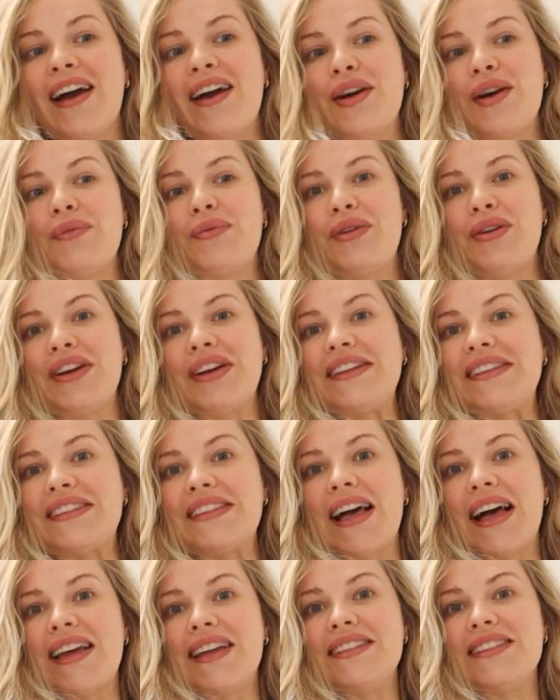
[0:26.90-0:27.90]
Hope you're
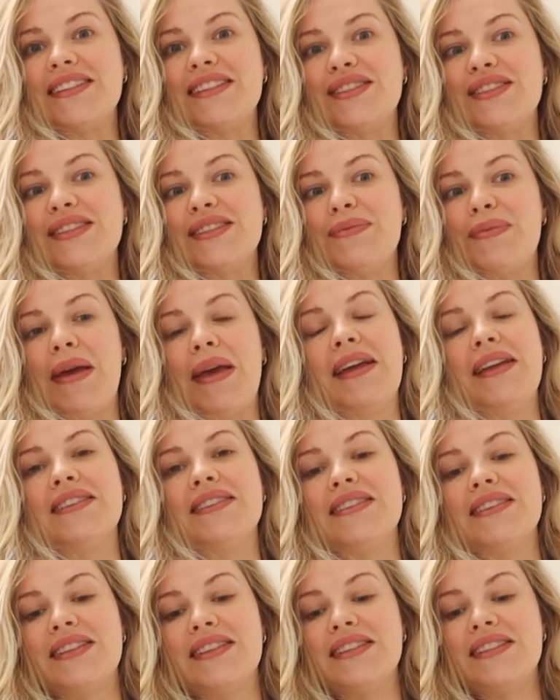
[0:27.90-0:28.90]
excited to
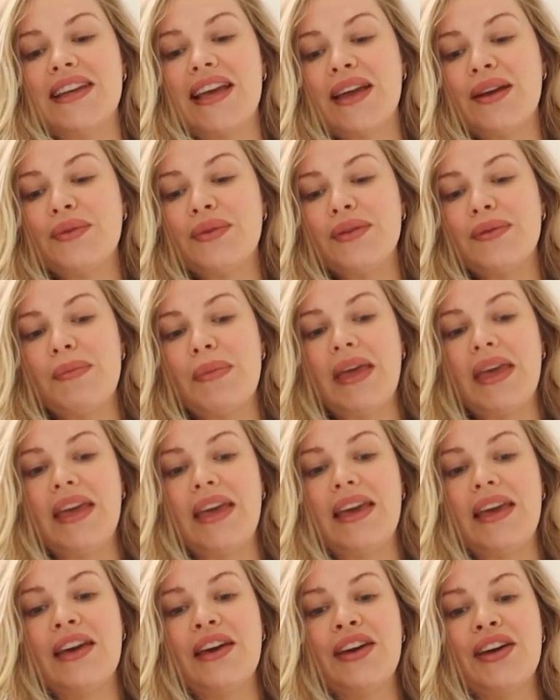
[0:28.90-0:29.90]
spend the day with
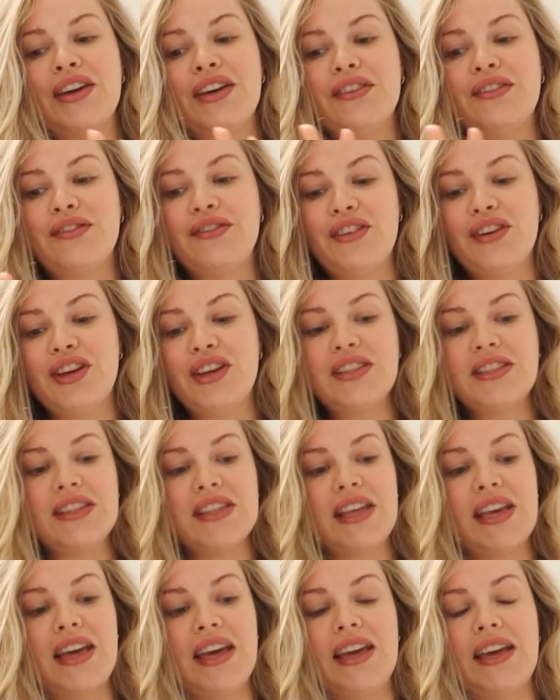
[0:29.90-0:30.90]
me. First
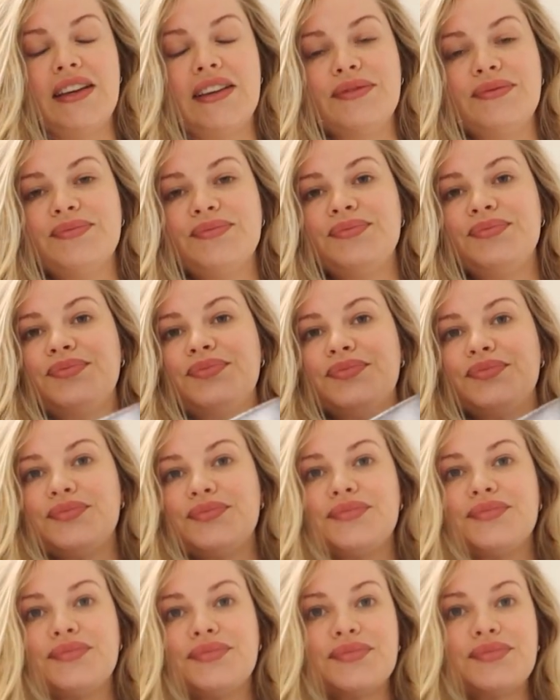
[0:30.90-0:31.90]
thing,
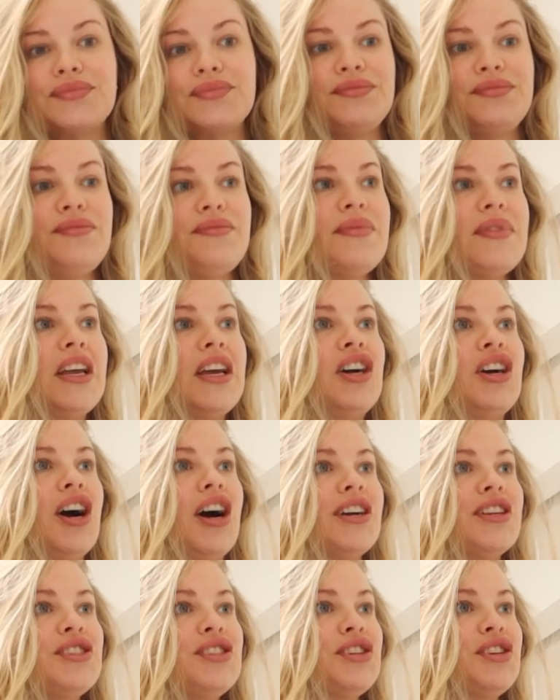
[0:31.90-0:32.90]

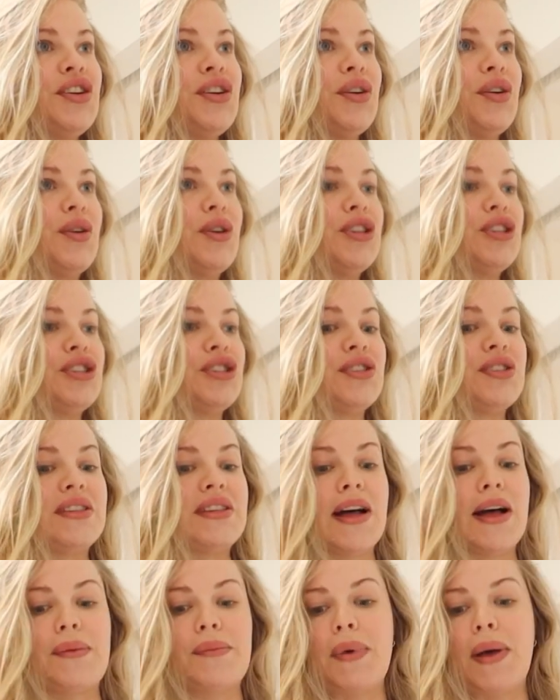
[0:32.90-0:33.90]
got to do
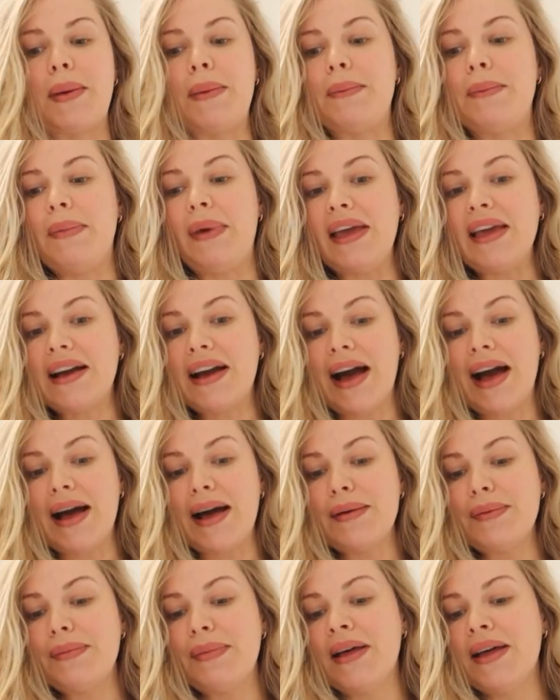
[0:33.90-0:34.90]
some
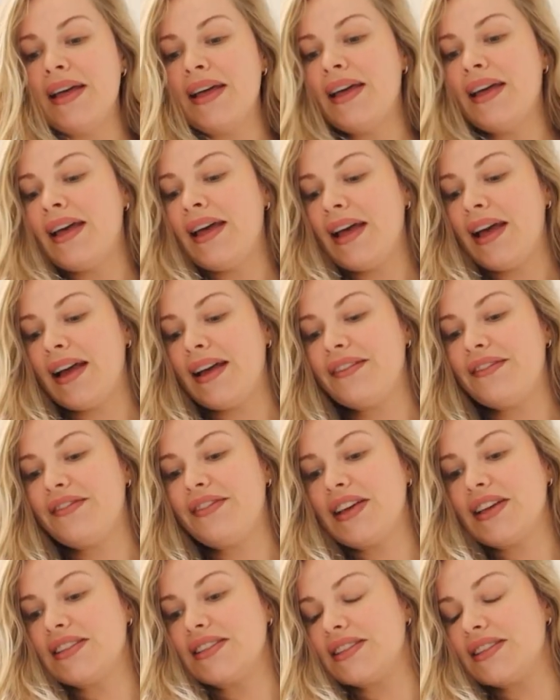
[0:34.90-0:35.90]
makeup and
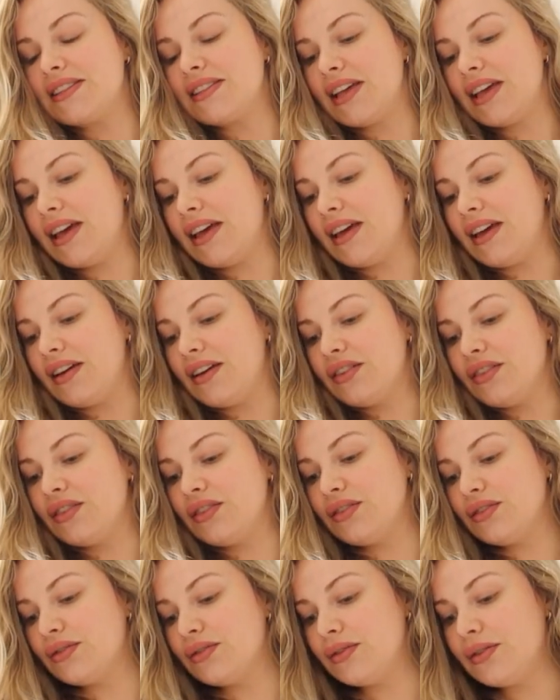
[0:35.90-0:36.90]
fix this hair.
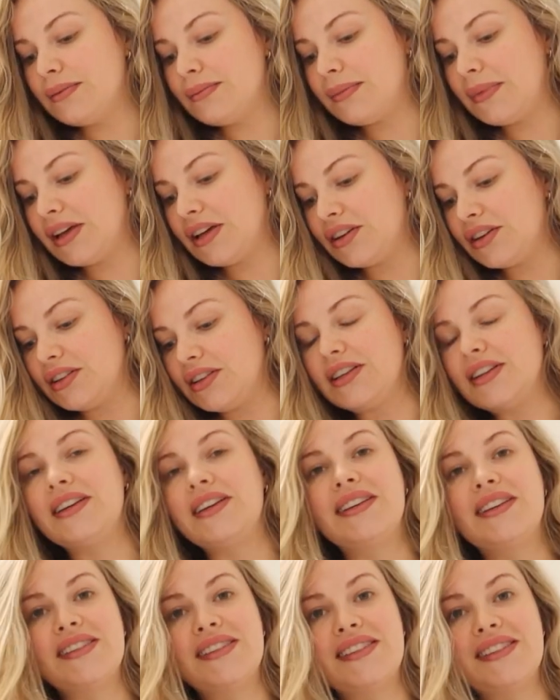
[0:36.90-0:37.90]
Oh my
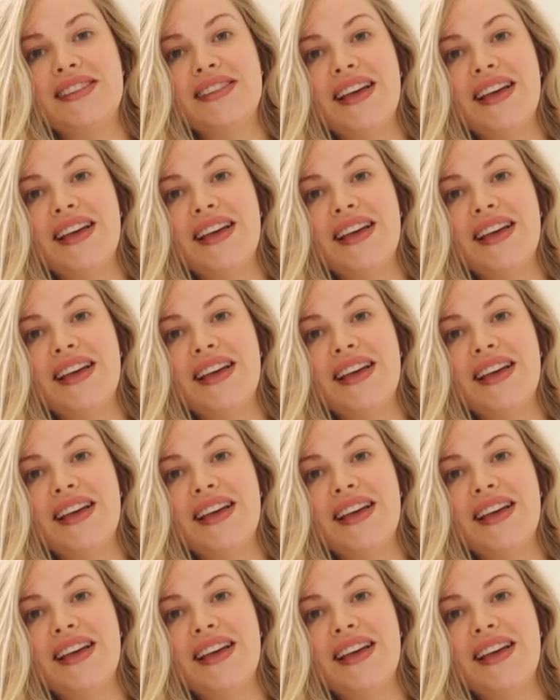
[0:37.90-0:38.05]
goodness.